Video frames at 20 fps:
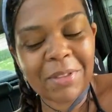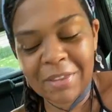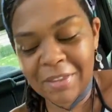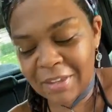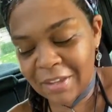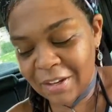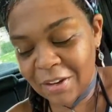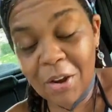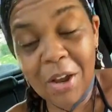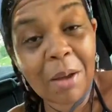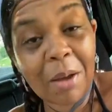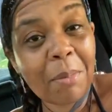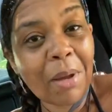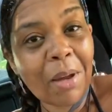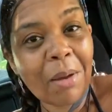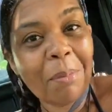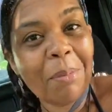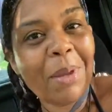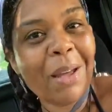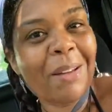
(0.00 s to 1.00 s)

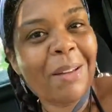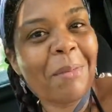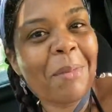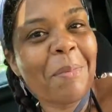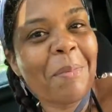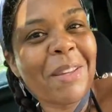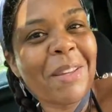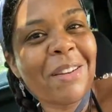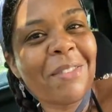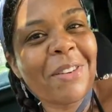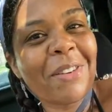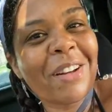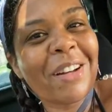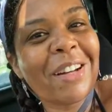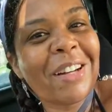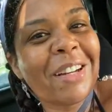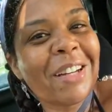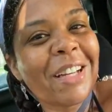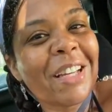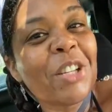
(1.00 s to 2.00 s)
I'm a bit of
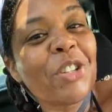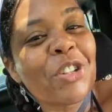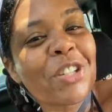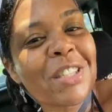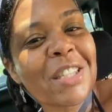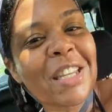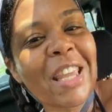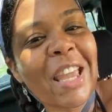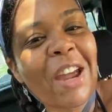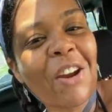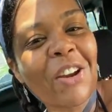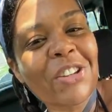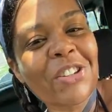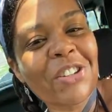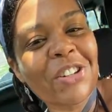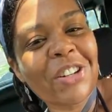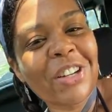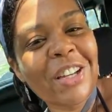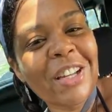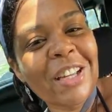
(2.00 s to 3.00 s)
a interesting
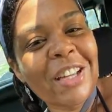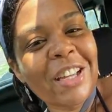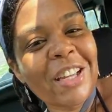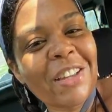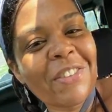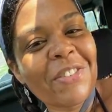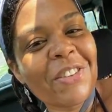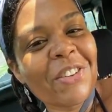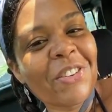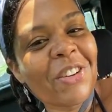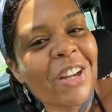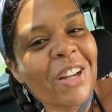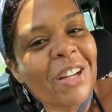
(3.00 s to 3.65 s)
character. If you